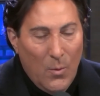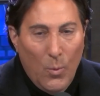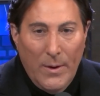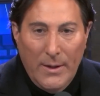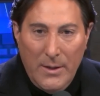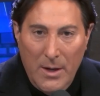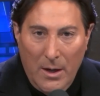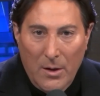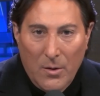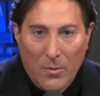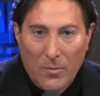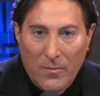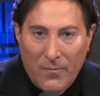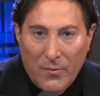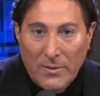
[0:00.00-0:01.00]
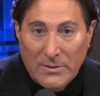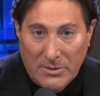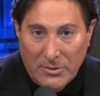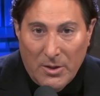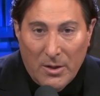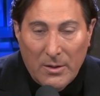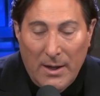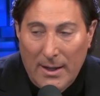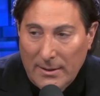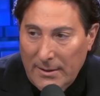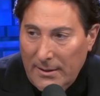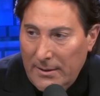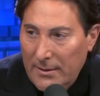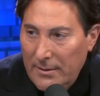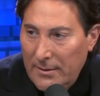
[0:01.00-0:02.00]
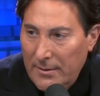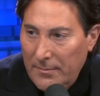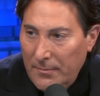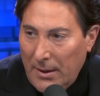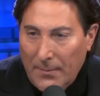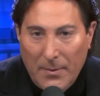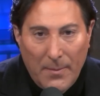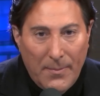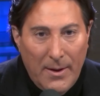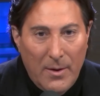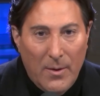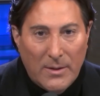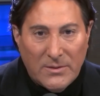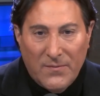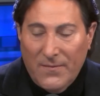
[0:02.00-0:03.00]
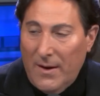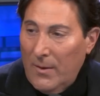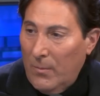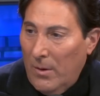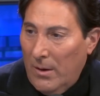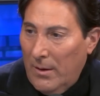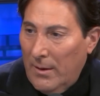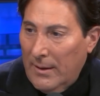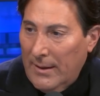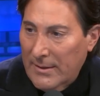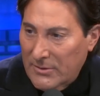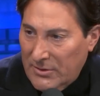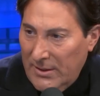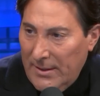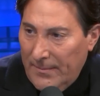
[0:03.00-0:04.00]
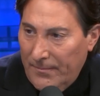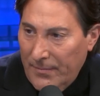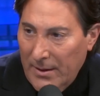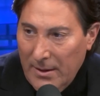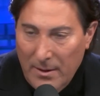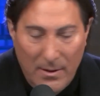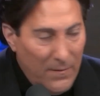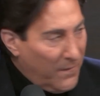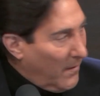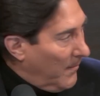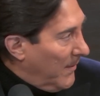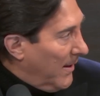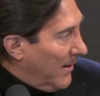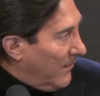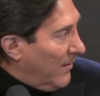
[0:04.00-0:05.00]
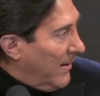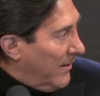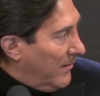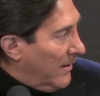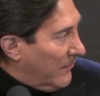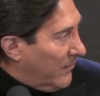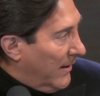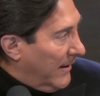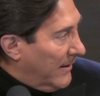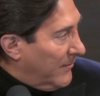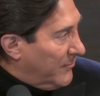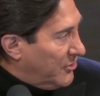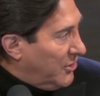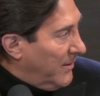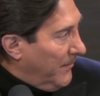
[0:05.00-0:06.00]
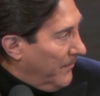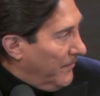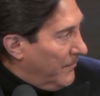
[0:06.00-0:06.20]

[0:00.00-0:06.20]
We know, for instance, our colleague, Mike Pompeo, has a fatwa against him from the Iranian regime.